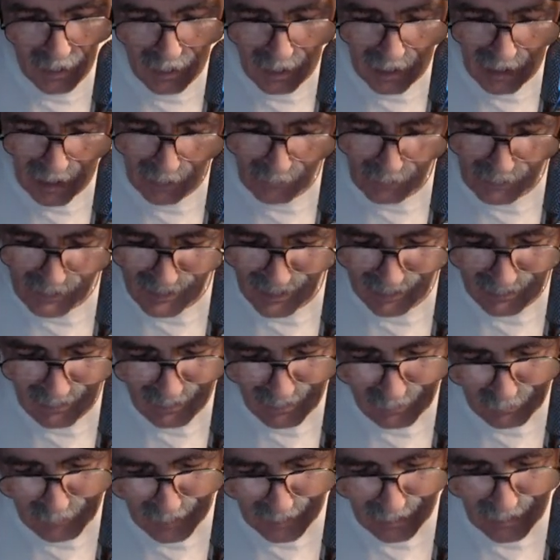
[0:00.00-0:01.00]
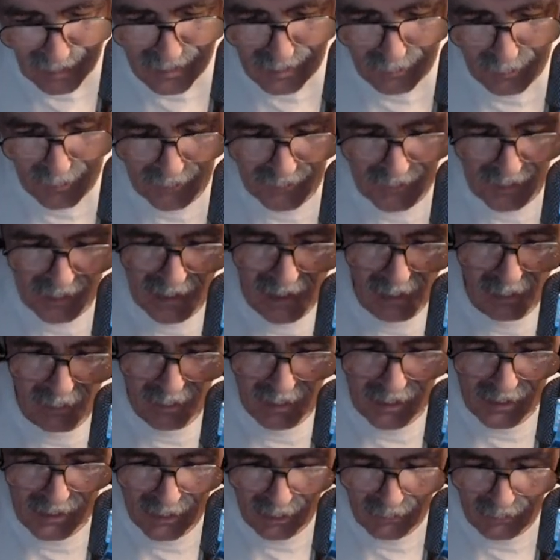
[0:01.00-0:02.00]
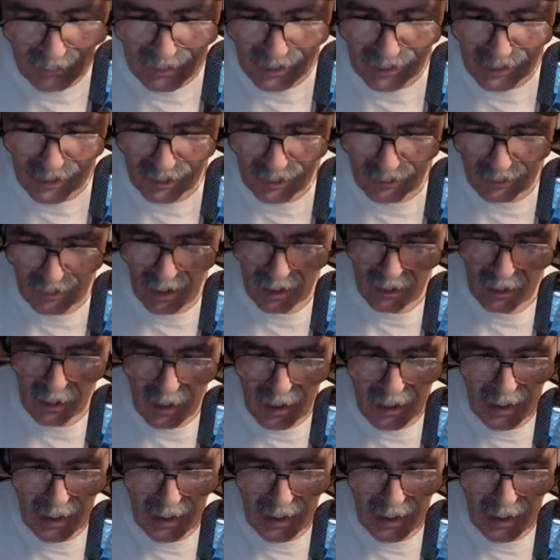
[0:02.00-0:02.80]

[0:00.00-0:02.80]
I was like, oh my gosh, I'm gonna have to carry this out to the truck.